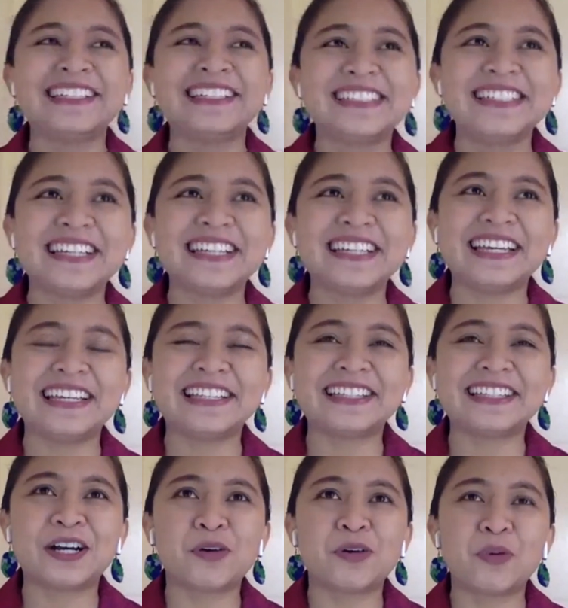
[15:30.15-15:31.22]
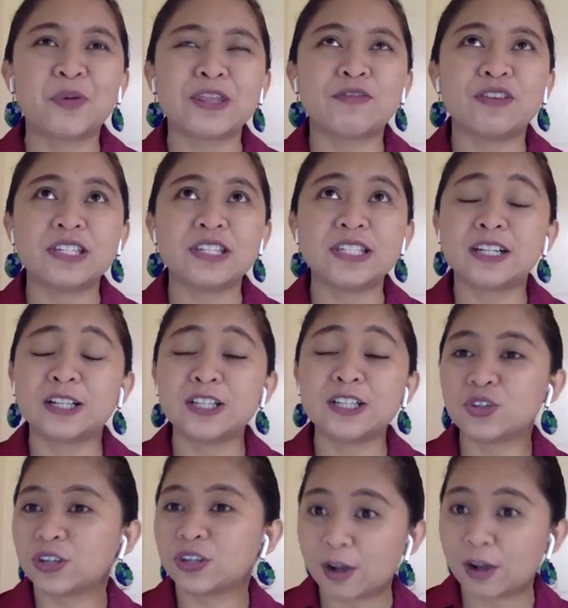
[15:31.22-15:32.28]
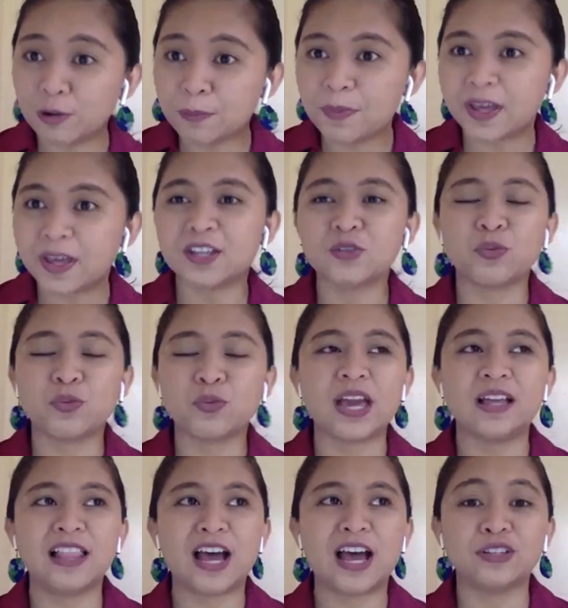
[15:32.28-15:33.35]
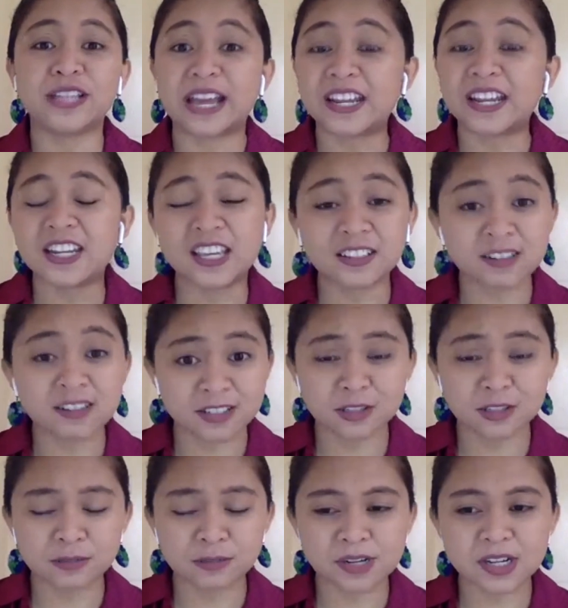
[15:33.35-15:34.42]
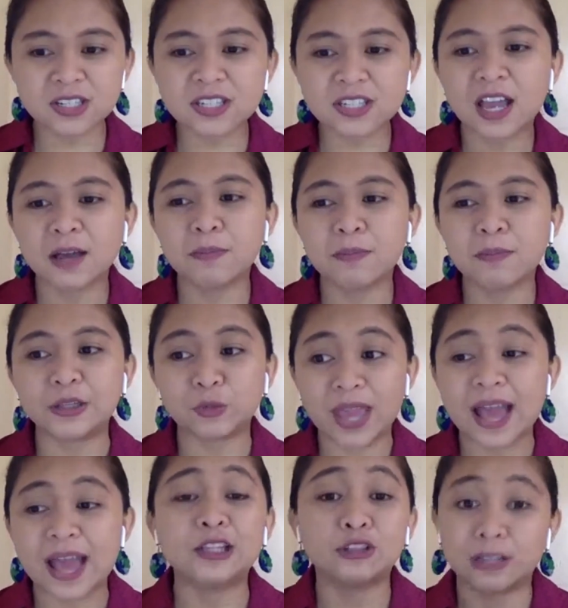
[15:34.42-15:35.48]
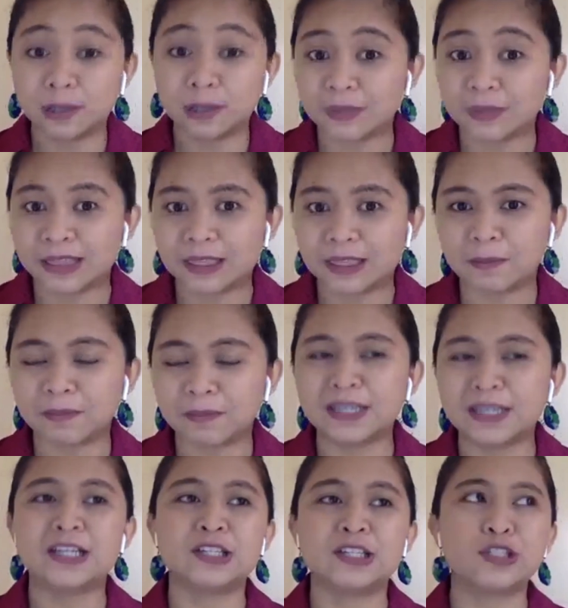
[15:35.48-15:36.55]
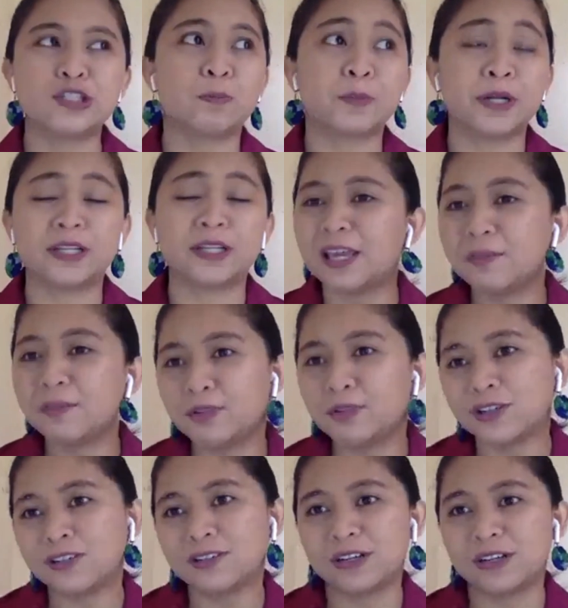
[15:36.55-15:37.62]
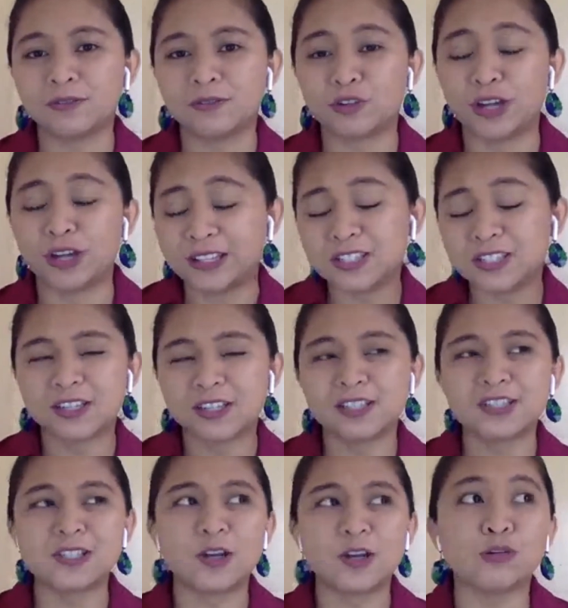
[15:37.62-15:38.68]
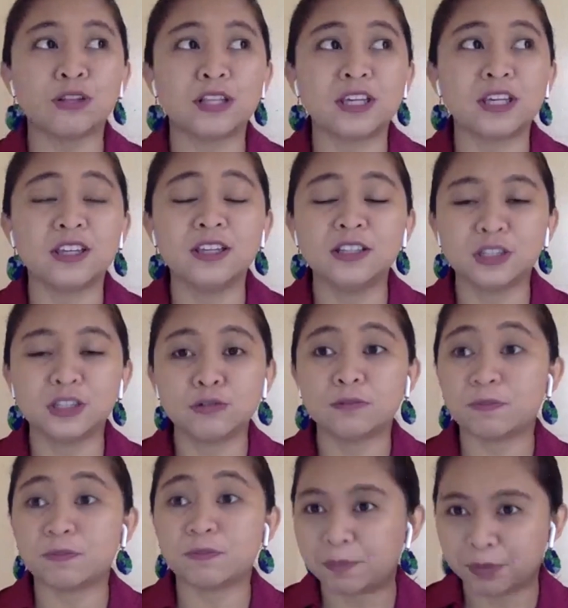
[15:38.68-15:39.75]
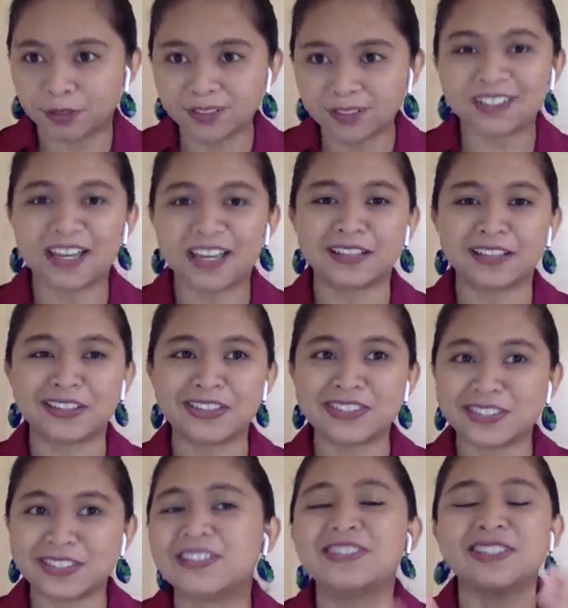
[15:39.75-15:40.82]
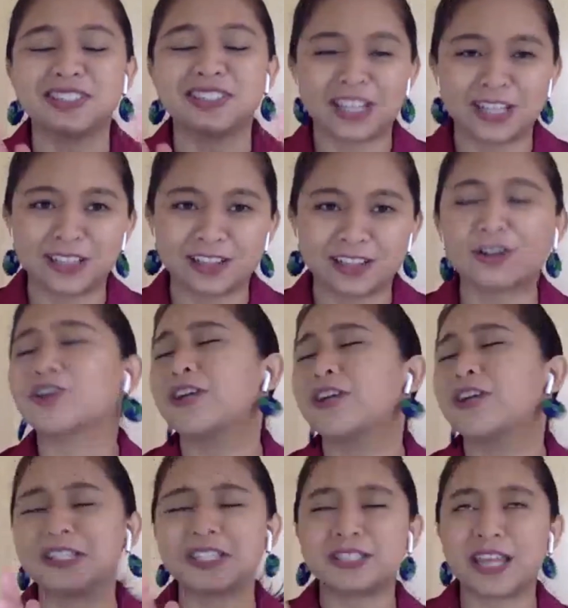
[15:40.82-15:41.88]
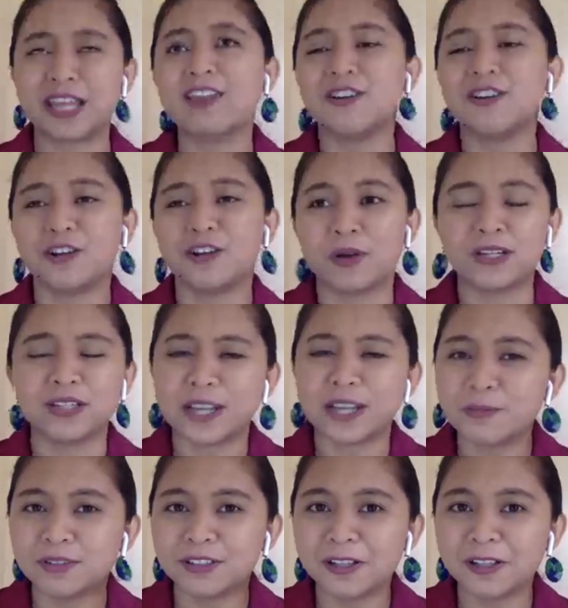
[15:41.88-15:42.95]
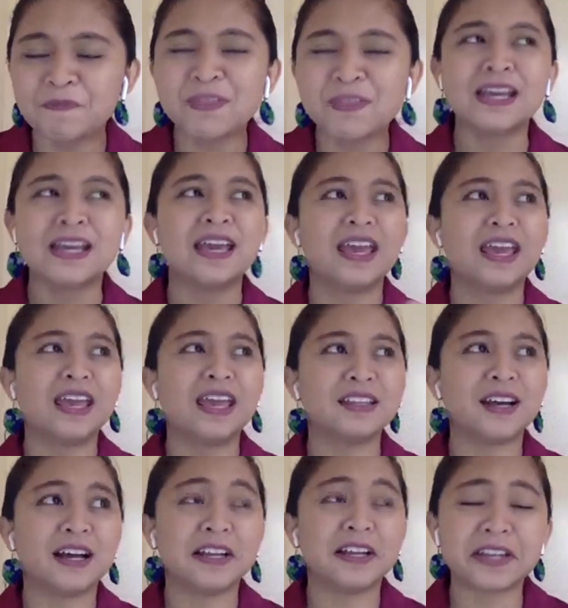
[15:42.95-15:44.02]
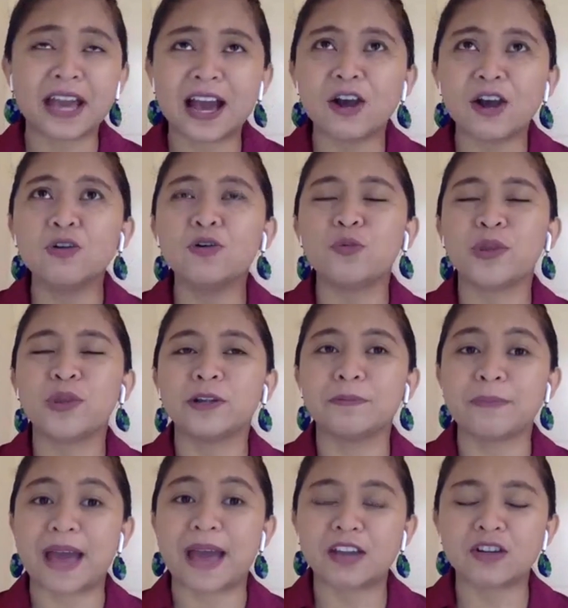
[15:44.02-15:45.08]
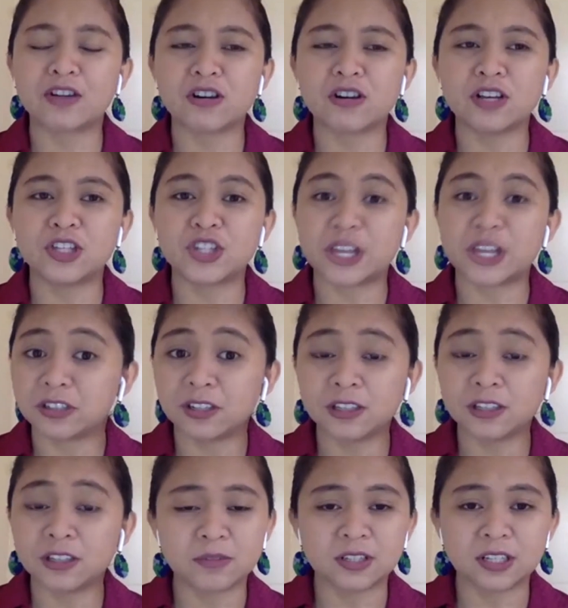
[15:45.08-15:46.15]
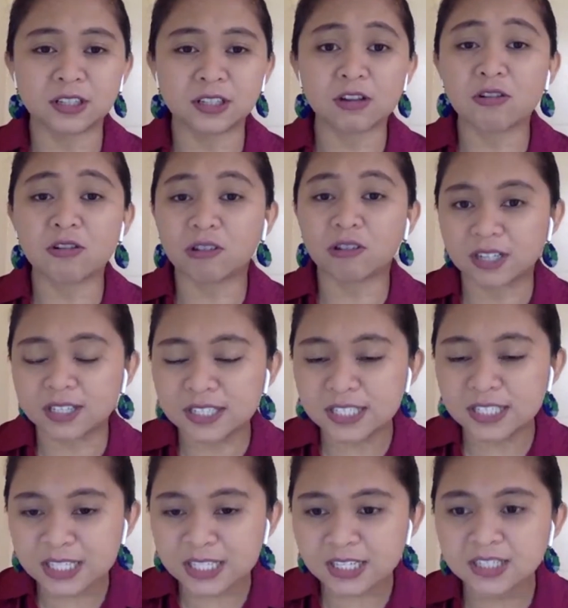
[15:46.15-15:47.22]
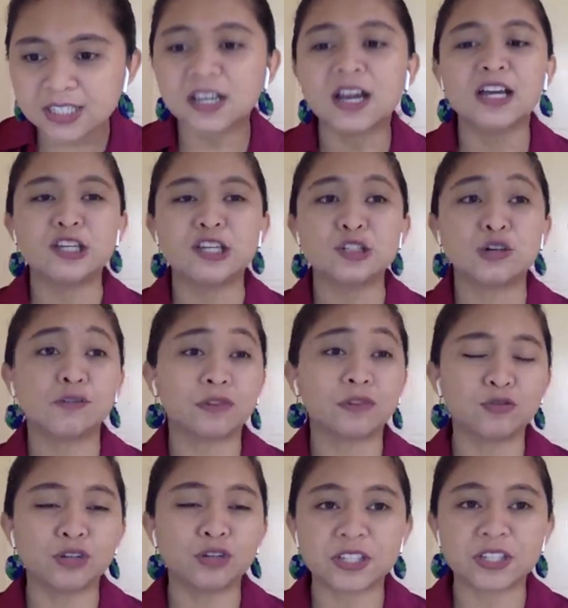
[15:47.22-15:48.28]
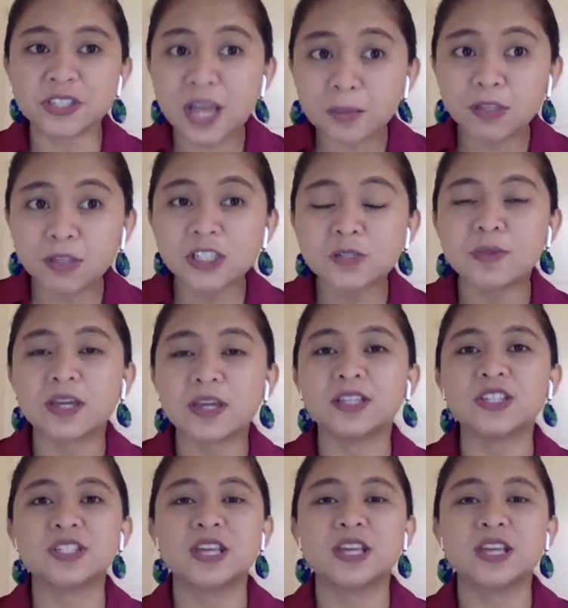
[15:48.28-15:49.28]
And when the physical store opened, we allowed dine-in customers, but we had to limit them. So per table, for instance, only two people can sit or can stay on one table. And now we're back on general community quarantine. So for food establishments,